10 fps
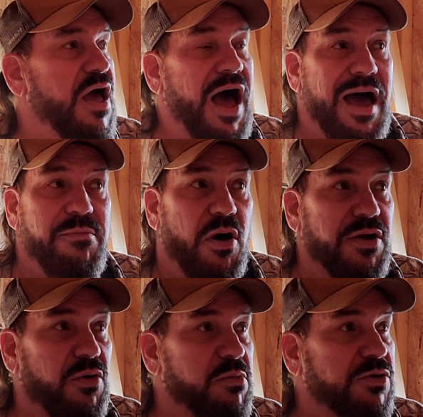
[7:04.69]
I
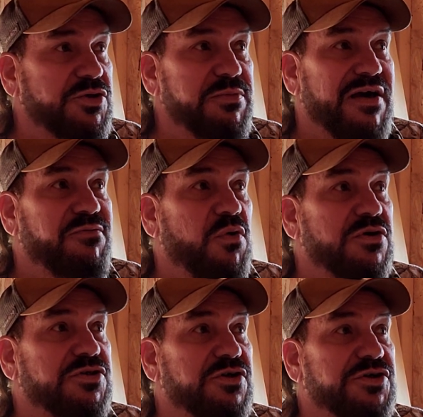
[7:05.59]
bought normal two by
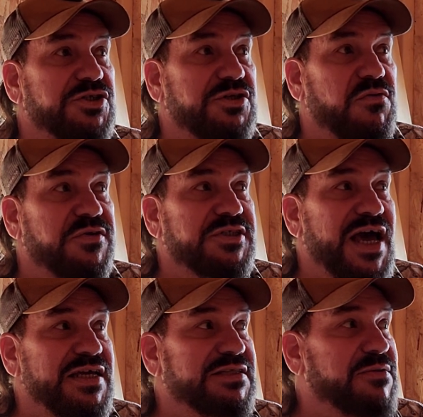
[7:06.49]
fours. They're just
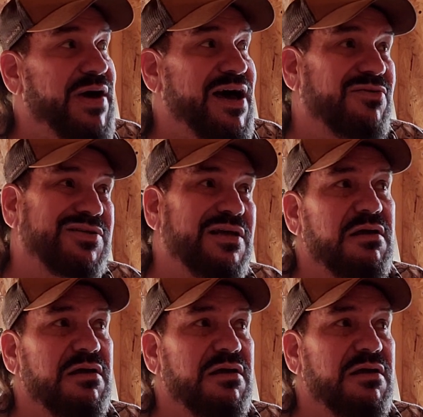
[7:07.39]
oversized about